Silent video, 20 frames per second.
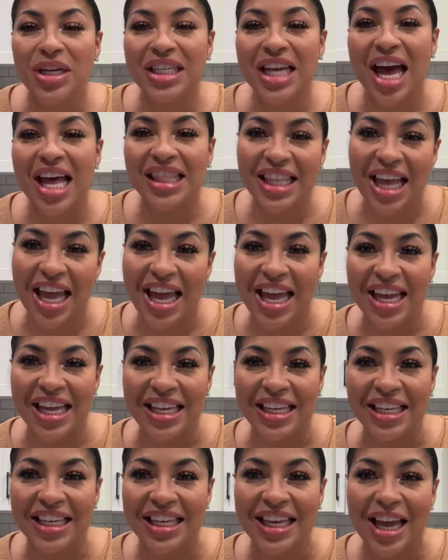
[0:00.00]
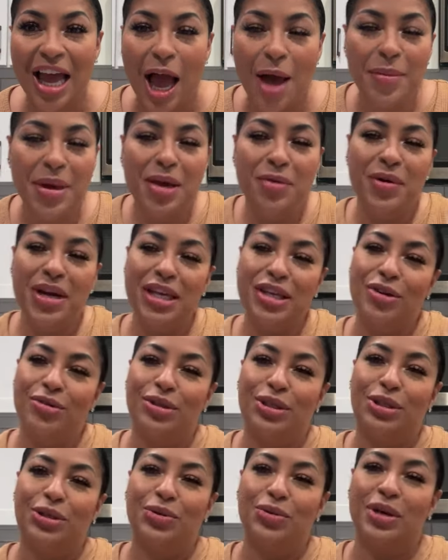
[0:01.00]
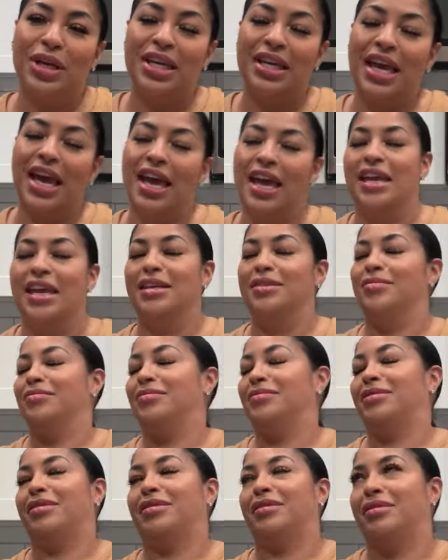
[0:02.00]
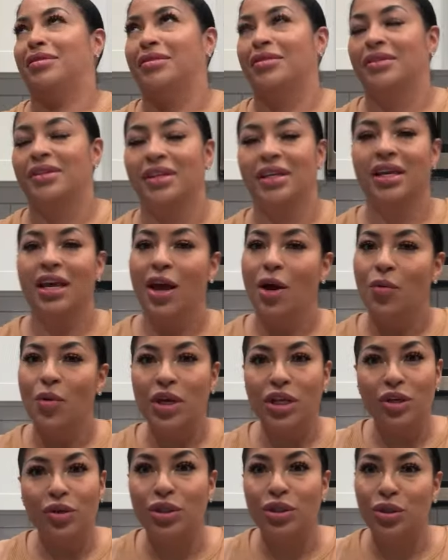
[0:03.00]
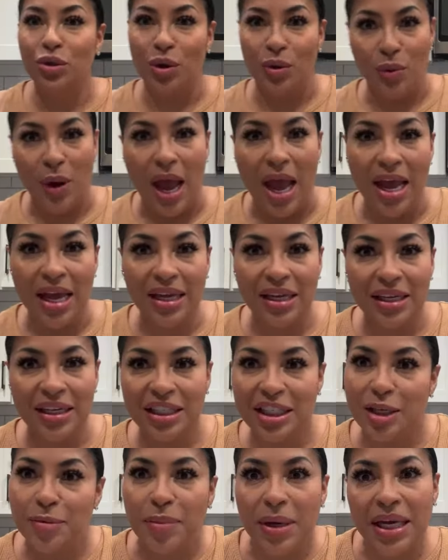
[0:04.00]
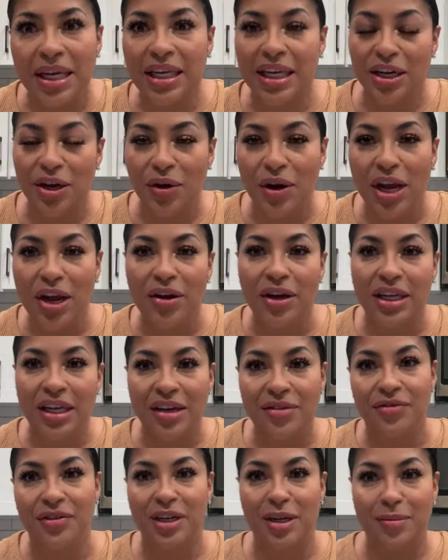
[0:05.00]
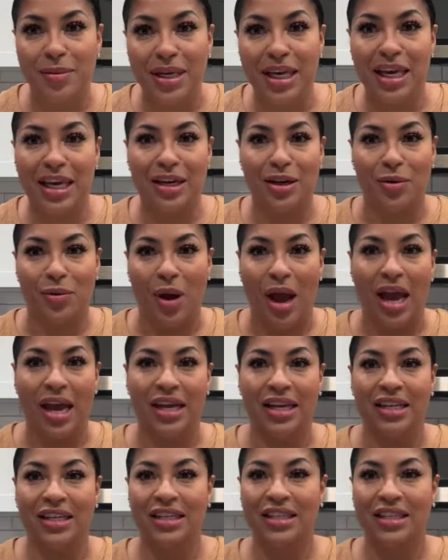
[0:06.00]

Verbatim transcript: y'all think? I mean, we used to it. Hey, we used to it, right? She been getting her hair cut from the beginning, right?